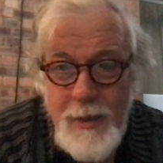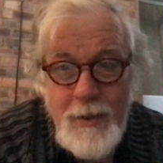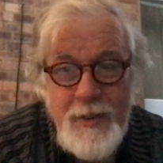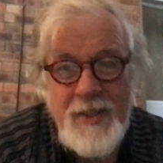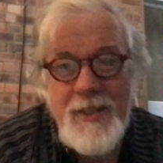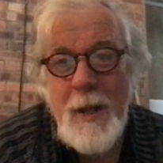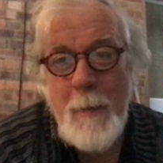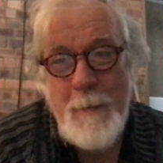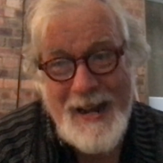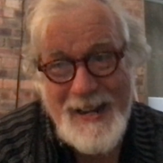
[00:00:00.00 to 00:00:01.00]
This isn't
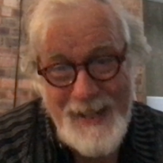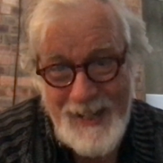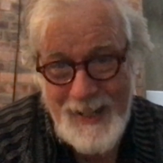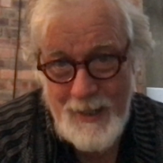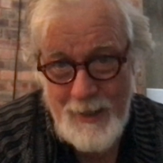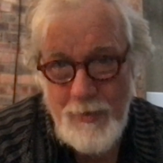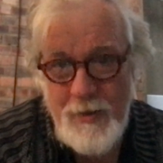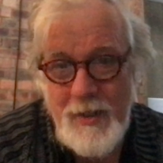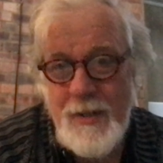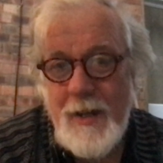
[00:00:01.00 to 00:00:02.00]
mad ego or a
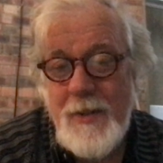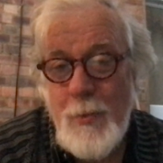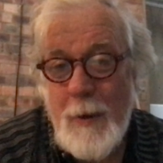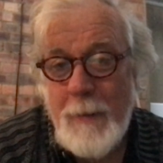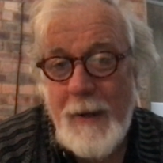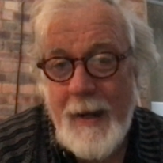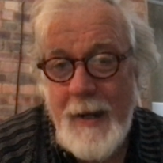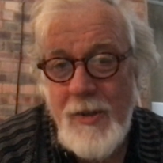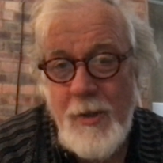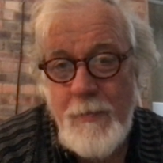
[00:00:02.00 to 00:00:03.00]
desire to
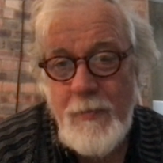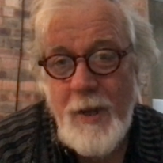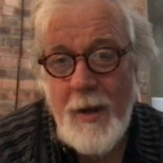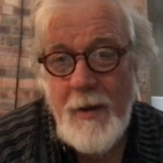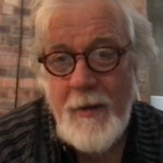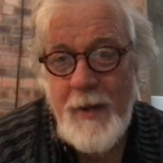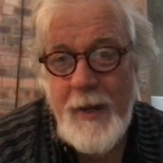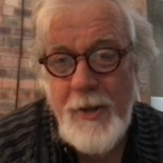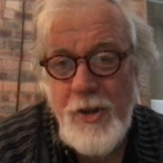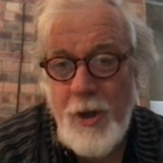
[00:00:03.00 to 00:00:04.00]
replicate some kind of
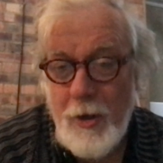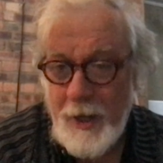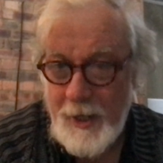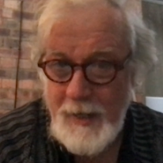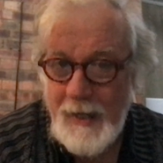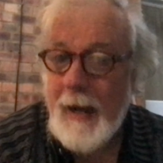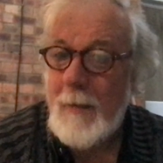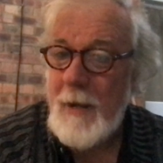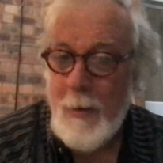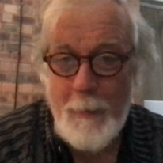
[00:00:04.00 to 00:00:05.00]
Hitchcockian
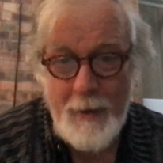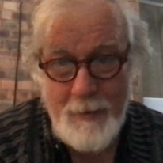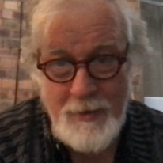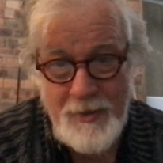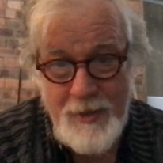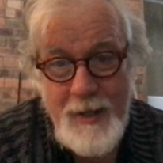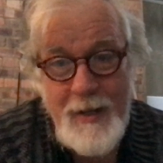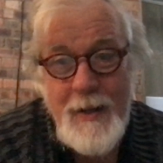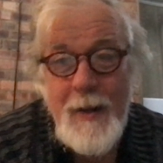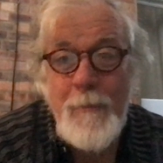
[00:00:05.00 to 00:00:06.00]
cameo appearance.
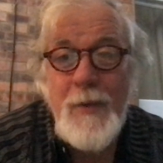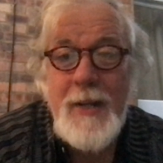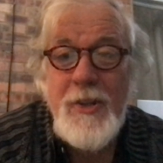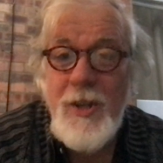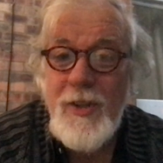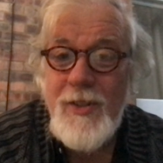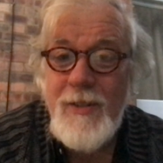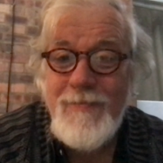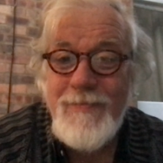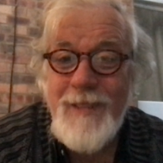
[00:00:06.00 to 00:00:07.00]
It's just
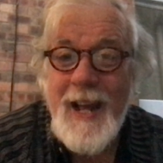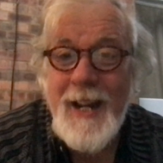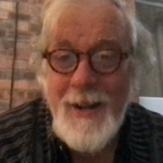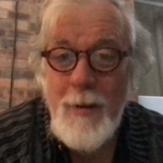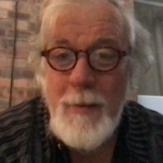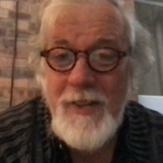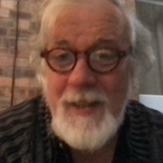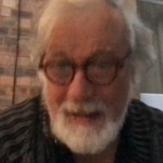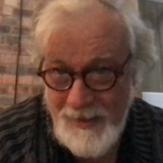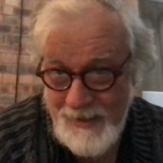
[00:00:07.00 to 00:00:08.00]
economic
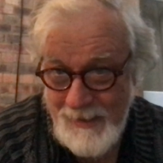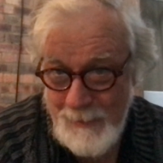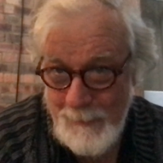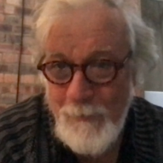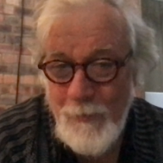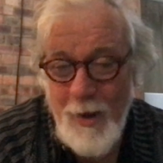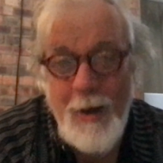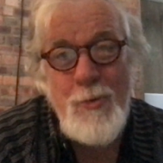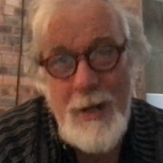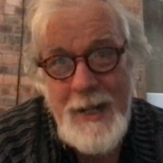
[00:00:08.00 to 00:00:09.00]
sense.
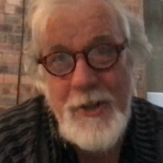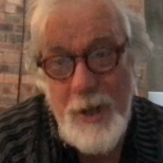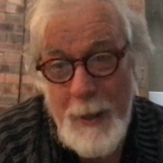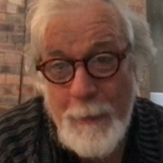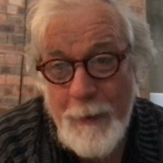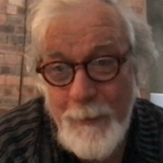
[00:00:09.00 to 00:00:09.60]
I'm really cheap.